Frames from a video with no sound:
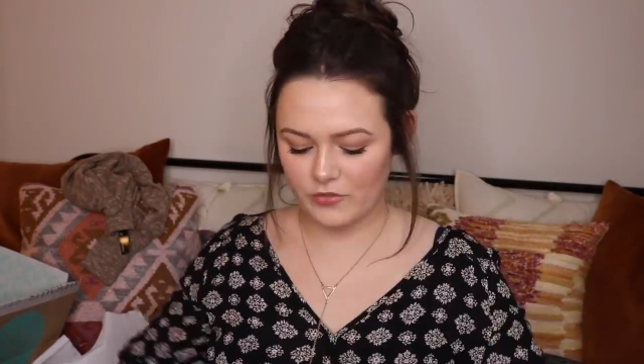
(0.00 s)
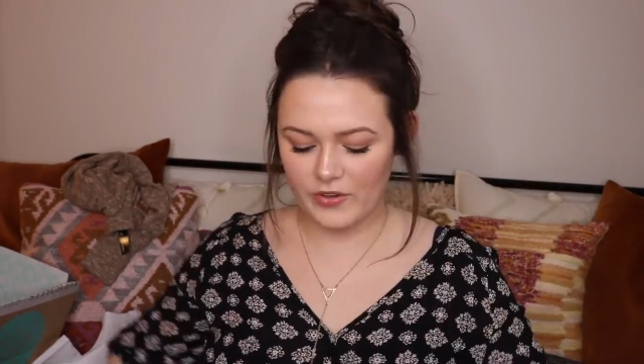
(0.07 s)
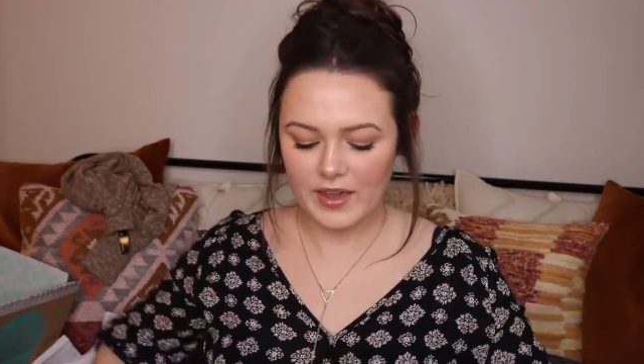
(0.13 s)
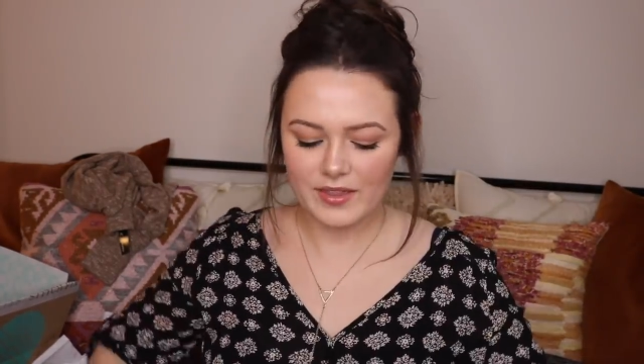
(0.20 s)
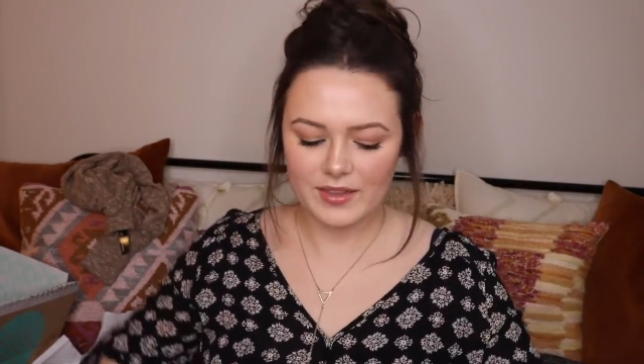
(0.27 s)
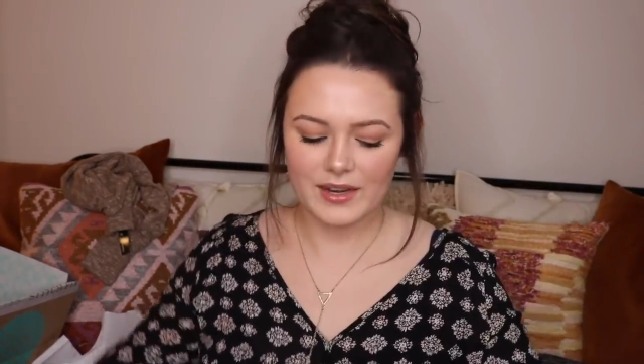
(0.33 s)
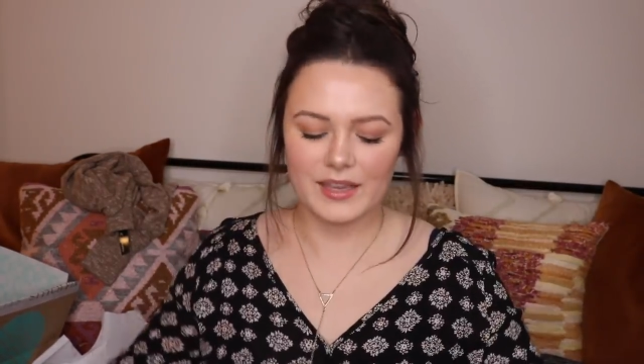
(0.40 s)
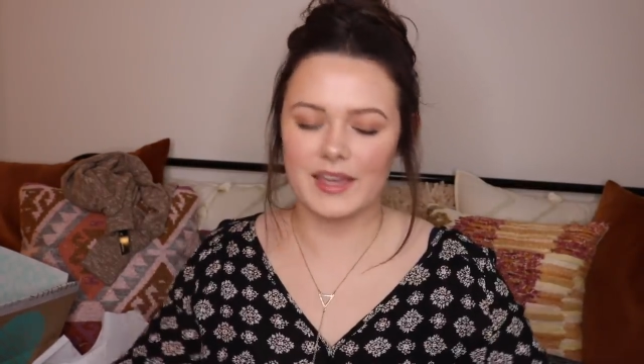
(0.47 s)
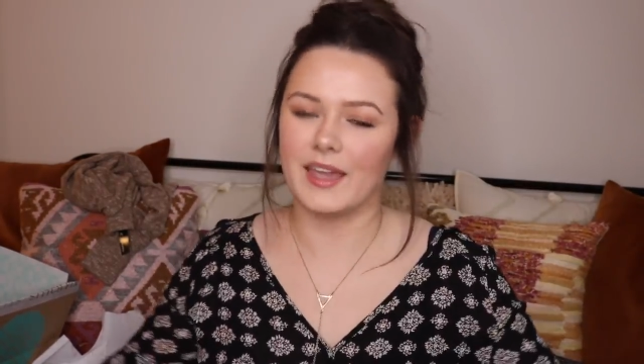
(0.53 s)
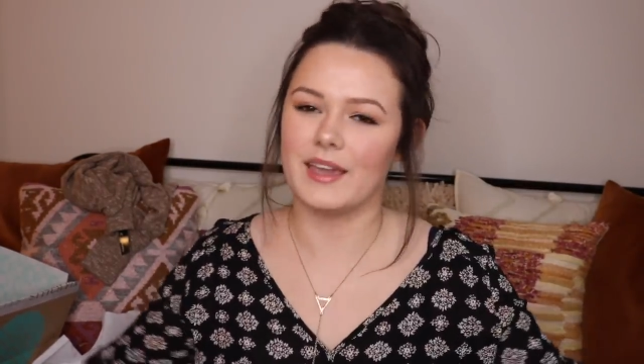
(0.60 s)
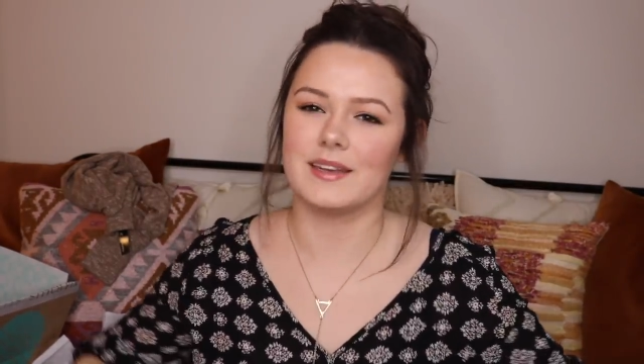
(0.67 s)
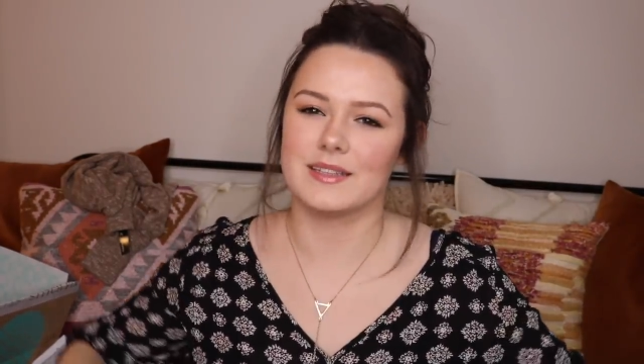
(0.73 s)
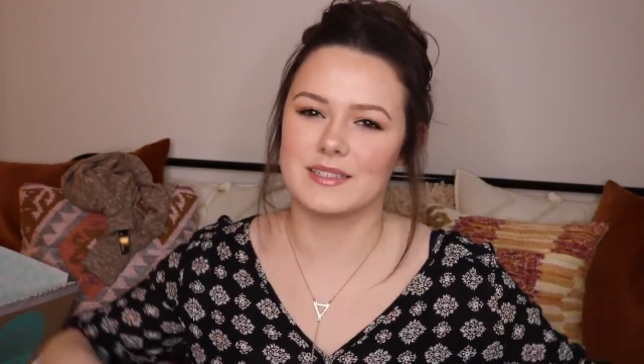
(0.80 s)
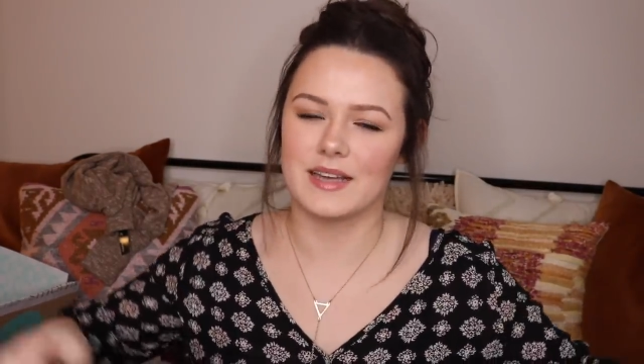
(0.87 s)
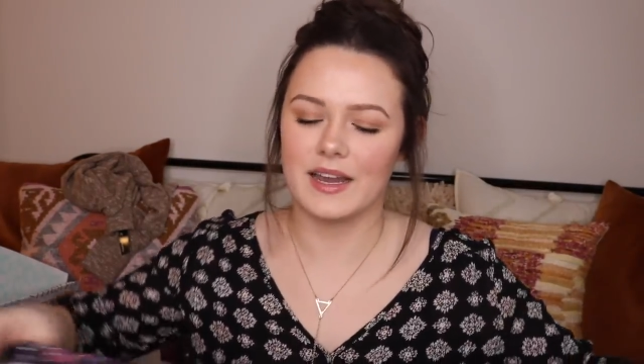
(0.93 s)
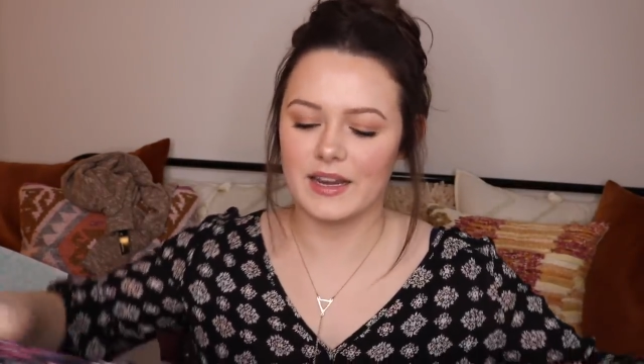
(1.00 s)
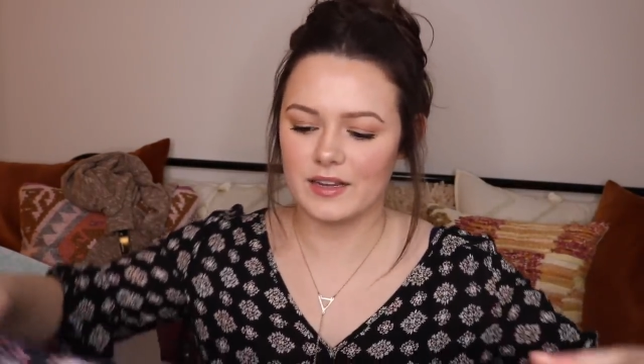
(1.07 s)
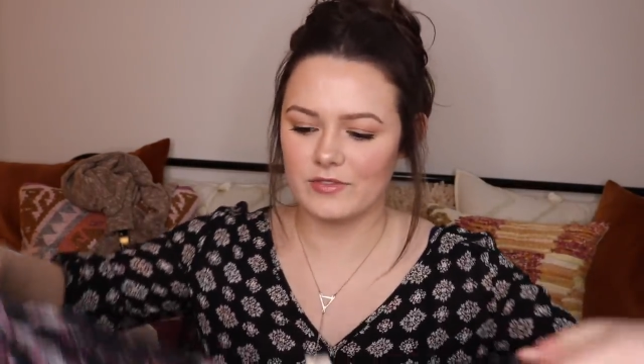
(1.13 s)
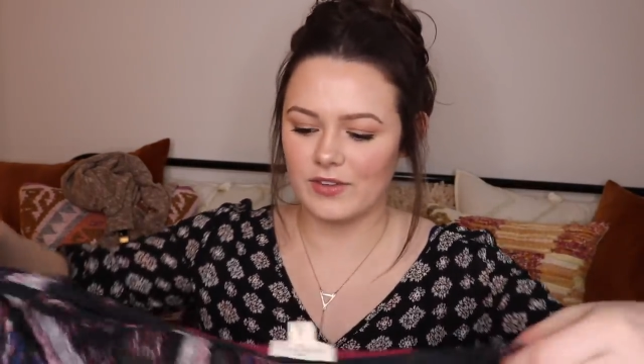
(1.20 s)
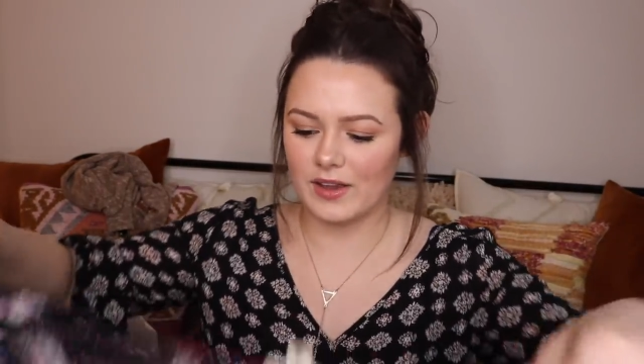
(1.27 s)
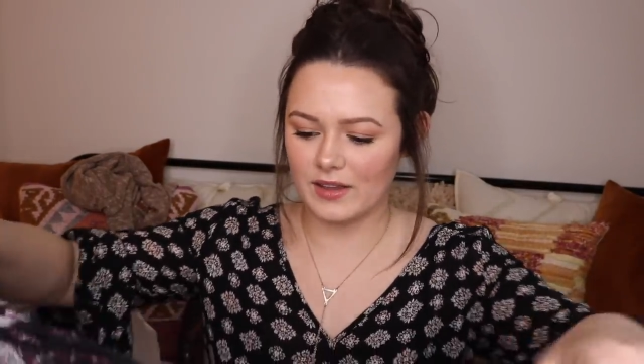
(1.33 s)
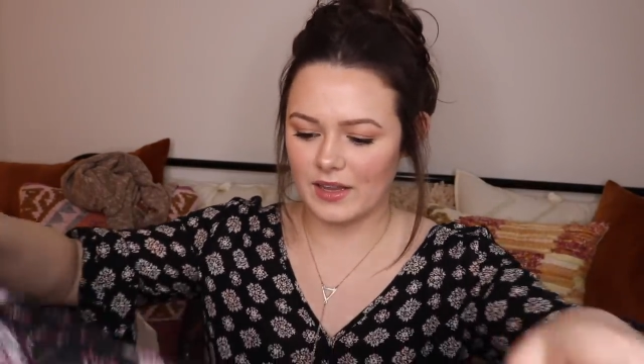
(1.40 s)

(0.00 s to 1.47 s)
The fact that I can't decide if I